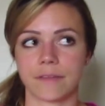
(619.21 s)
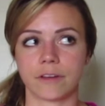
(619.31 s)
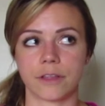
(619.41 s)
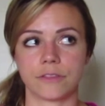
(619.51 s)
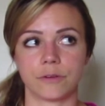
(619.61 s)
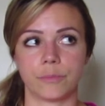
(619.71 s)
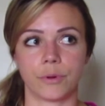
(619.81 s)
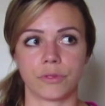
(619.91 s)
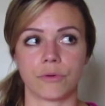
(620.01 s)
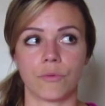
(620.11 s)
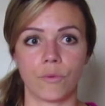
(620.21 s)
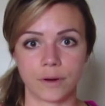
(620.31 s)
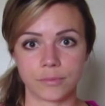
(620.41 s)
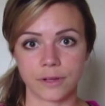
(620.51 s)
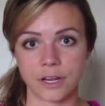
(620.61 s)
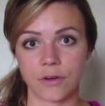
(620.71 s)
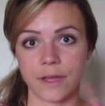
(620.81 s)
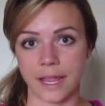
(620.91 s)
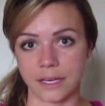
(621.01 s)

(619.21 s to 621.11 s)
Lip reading: I've gone through both 1.0